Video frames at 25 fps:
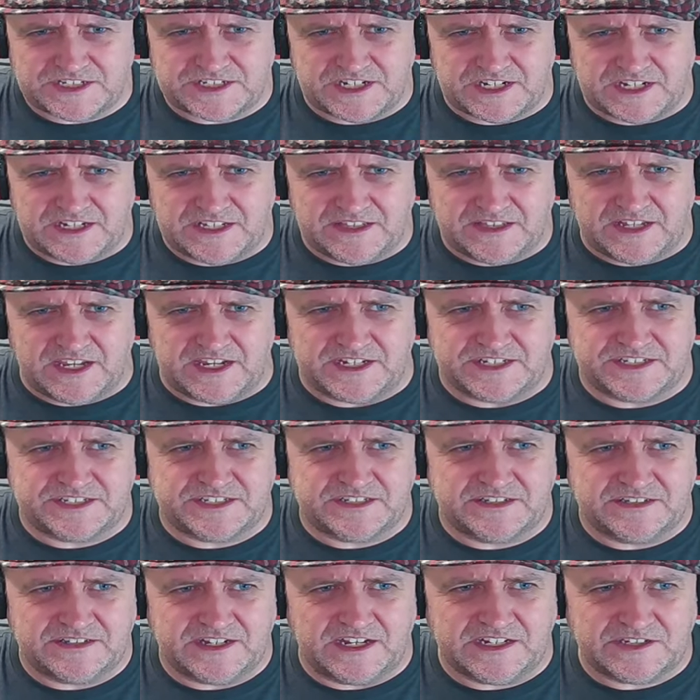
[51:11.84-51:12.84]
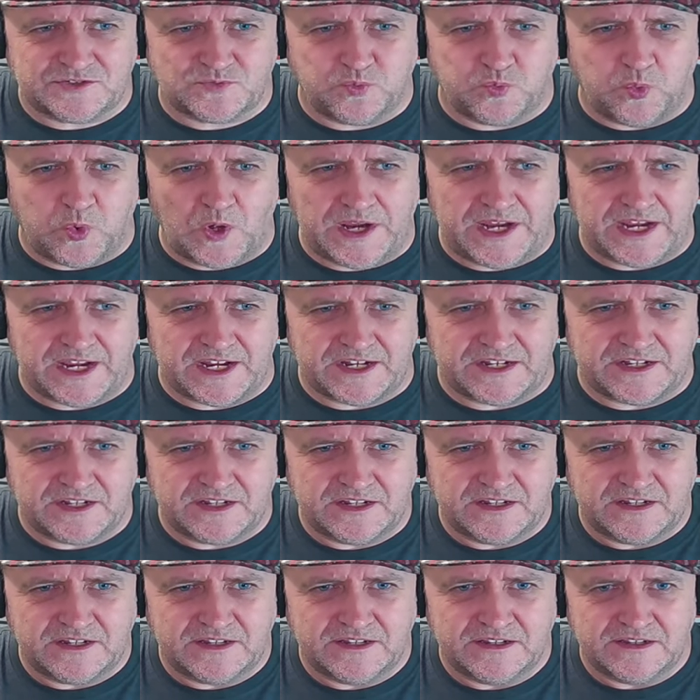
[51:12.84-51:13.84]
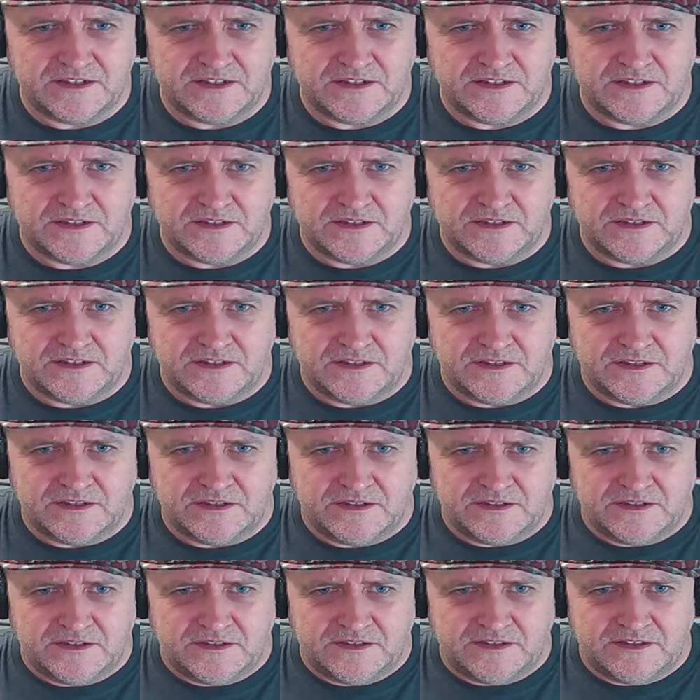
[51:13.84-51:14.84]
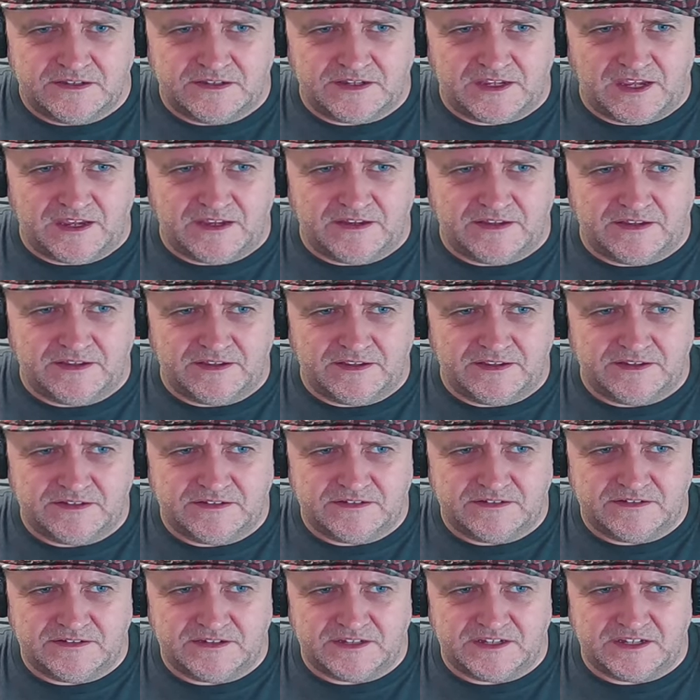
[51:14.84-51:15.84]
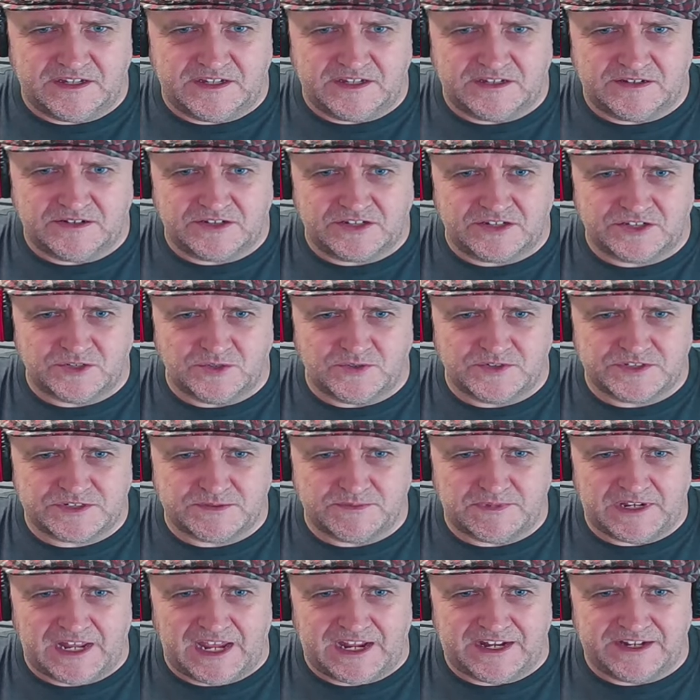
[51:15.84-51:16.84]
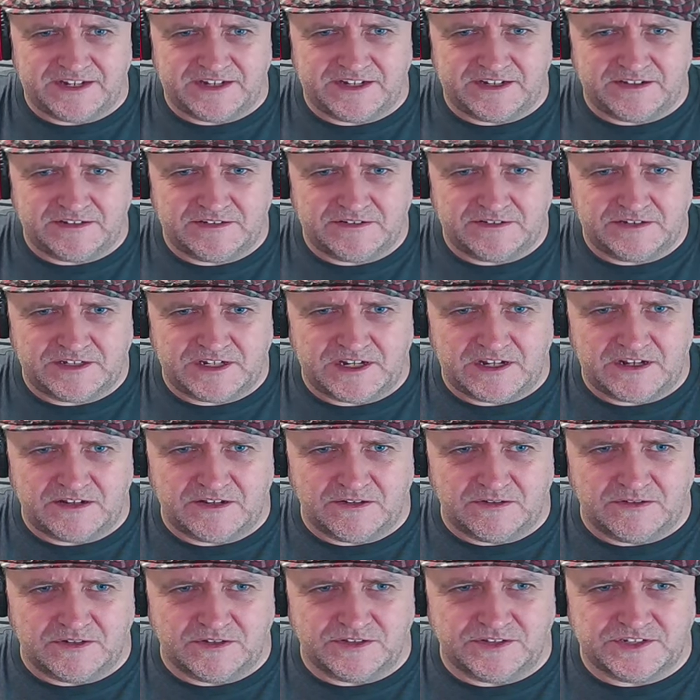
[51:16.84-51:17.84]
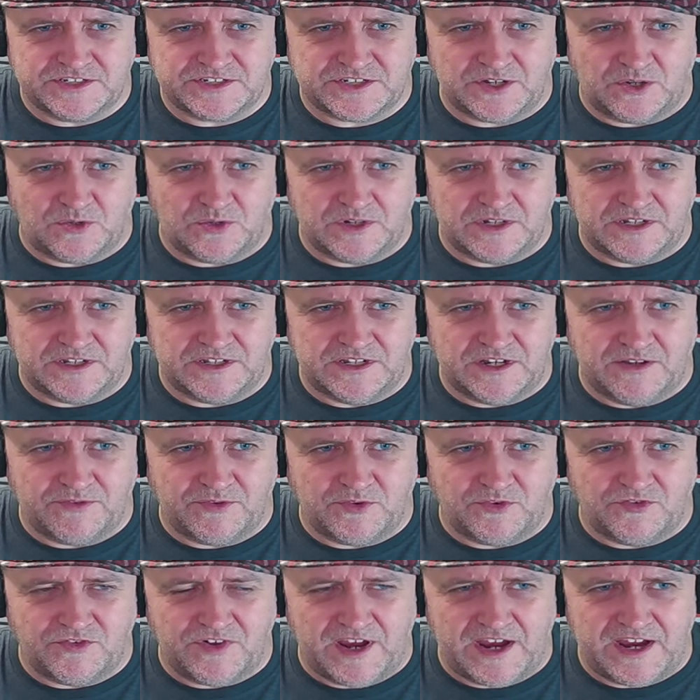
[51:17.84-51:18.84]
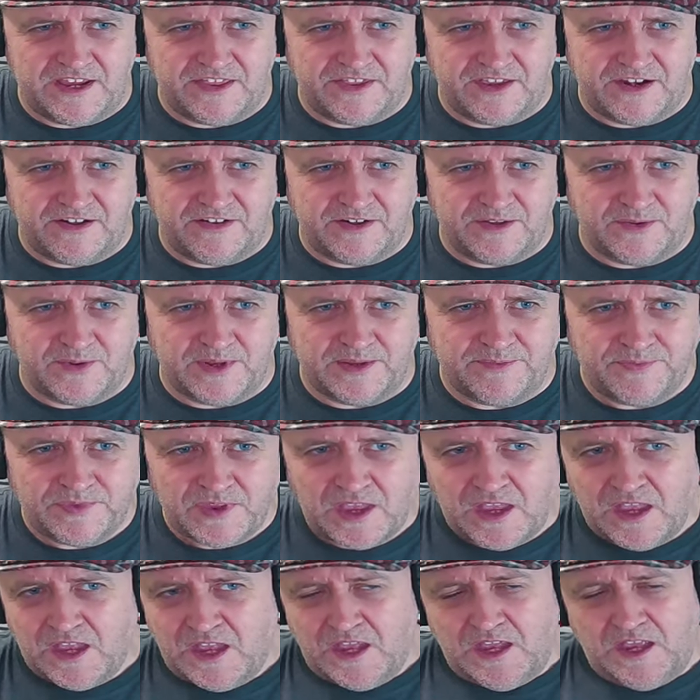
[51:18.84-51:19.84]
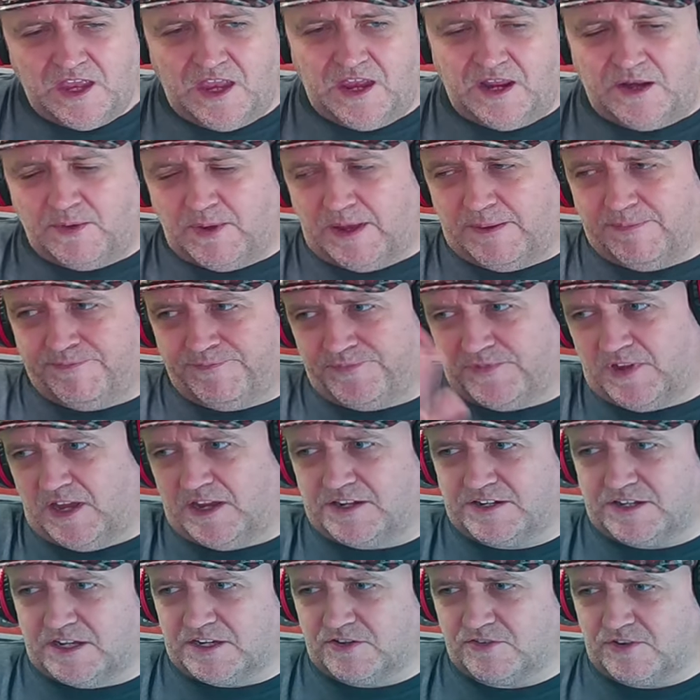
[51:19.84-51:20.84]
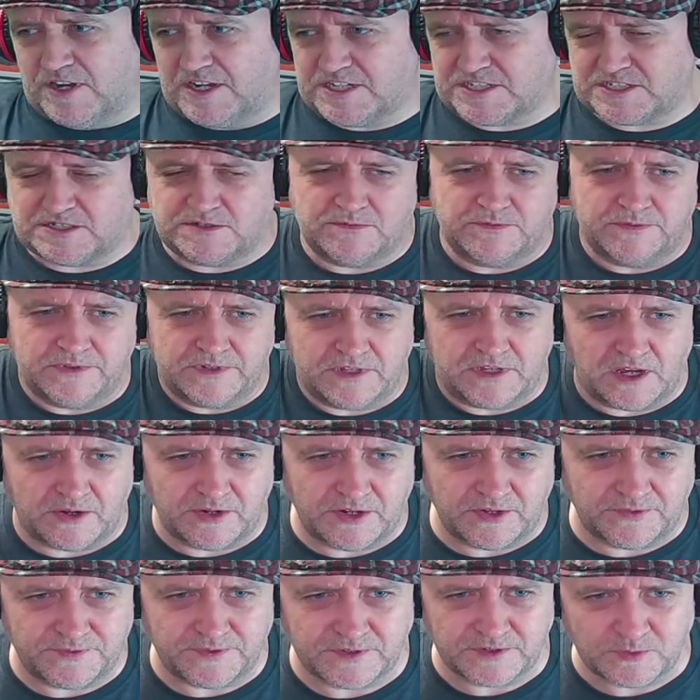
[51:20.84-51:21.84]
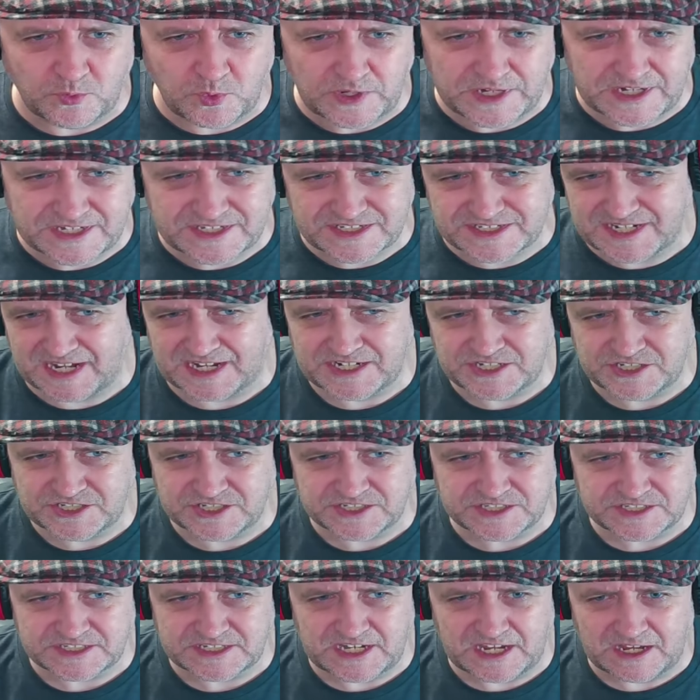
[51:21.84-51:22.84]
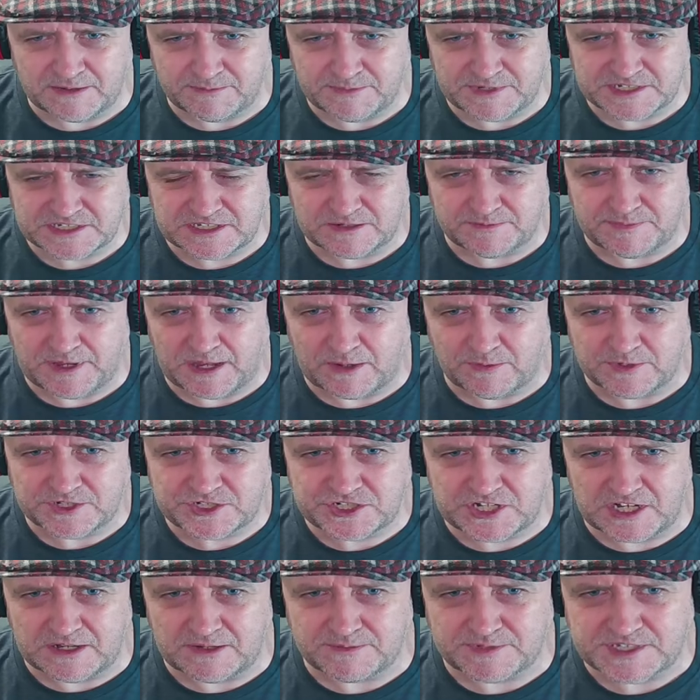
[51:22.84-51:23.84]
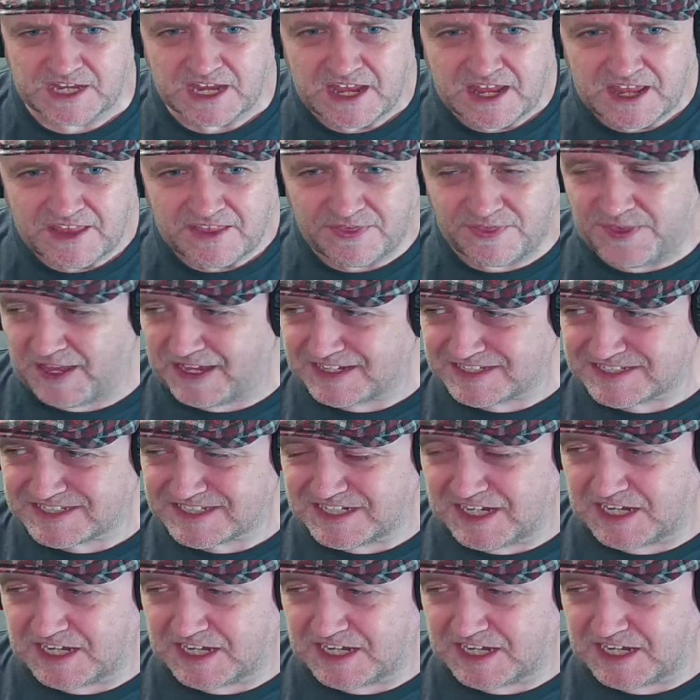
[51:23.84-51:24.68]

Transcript: in this. That's weird. Okay. And I could do with some landing gear. Oh, look, there's a whole another array there anyway. Anyway, I digress. I'm going off on weird tangents now, messing about with ships. That's the